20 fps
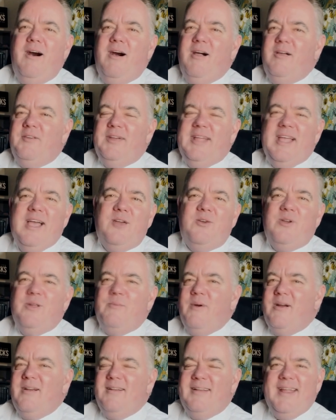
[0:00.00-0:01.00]
Oliver Cowdery,
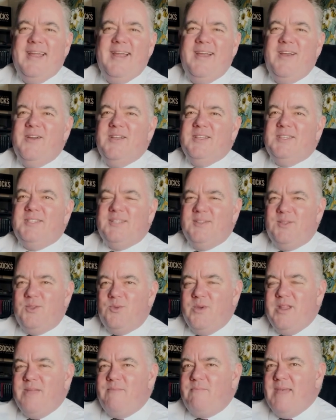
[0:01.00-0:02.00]
Martin Harris,
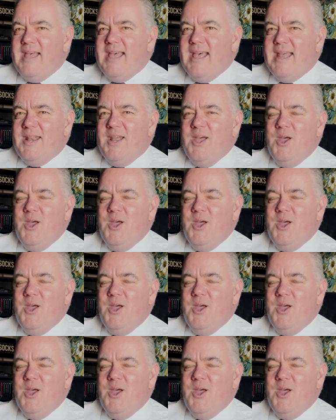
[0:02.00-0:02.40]
three men